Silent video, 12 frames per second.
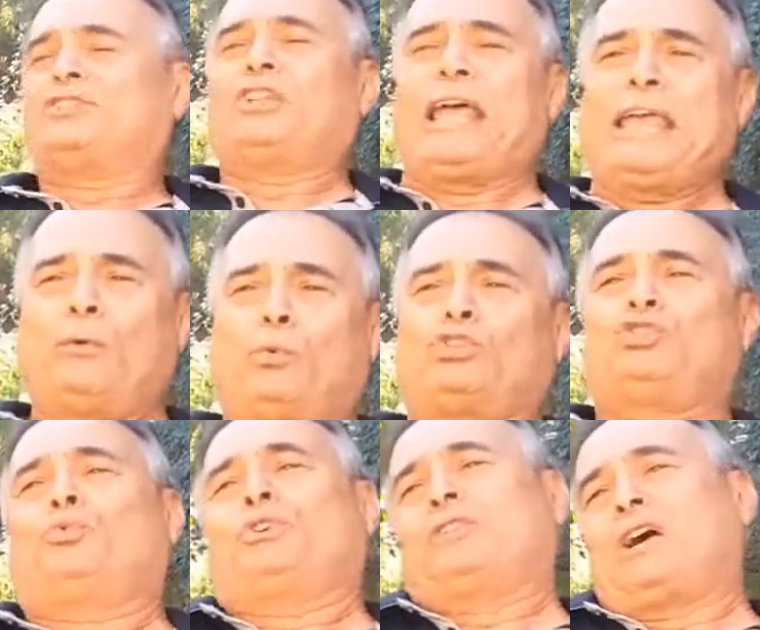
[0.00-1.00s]
There's
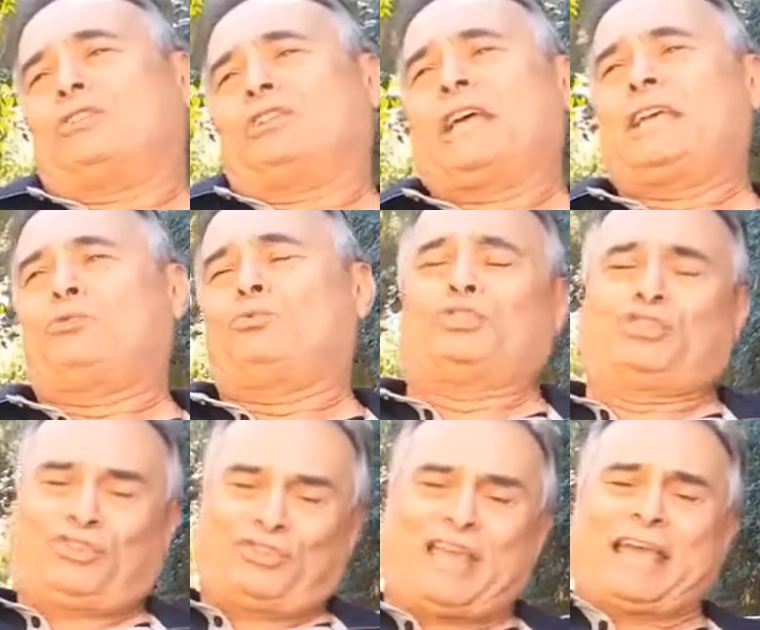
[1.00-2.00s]
language without
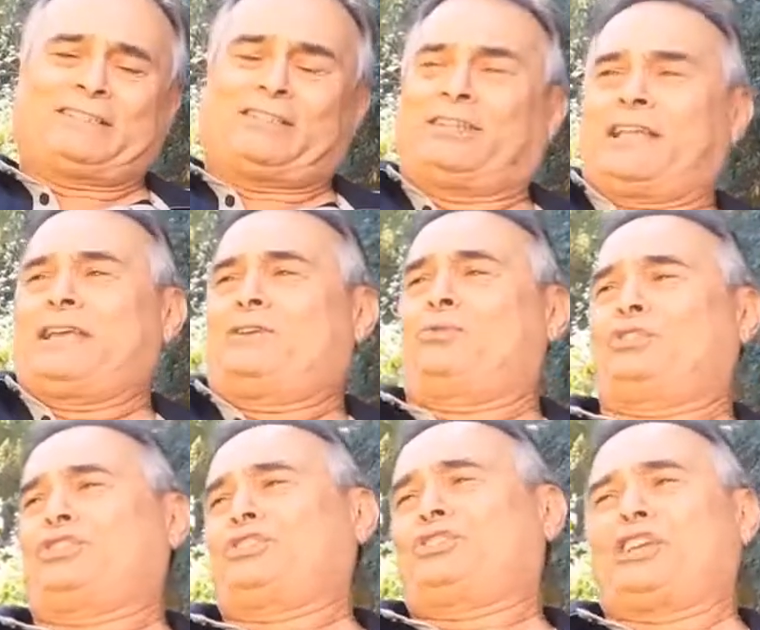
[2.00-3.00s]
language. That's
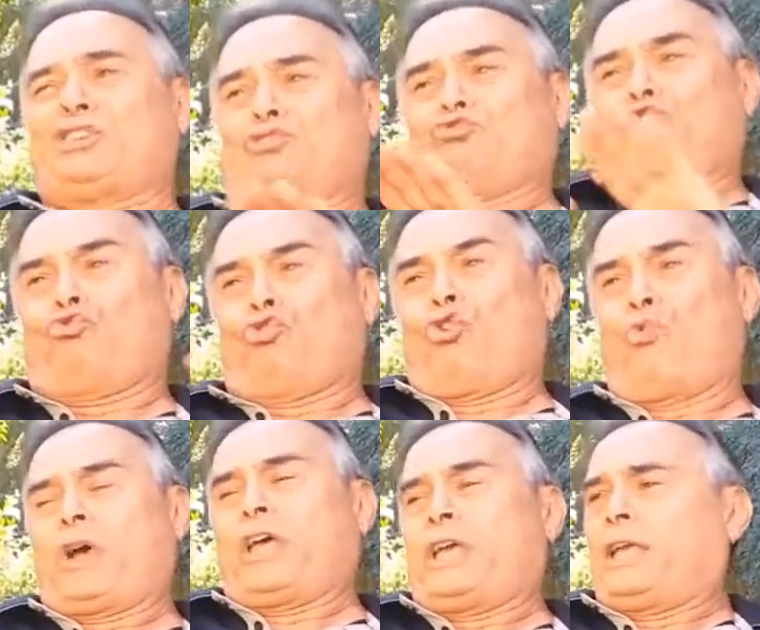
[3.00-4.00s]
language that says no
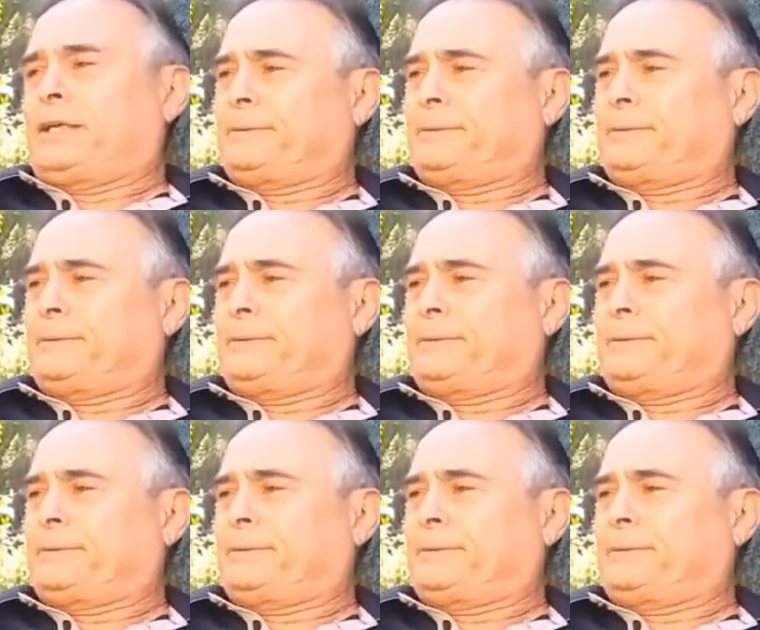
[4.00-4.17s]
way.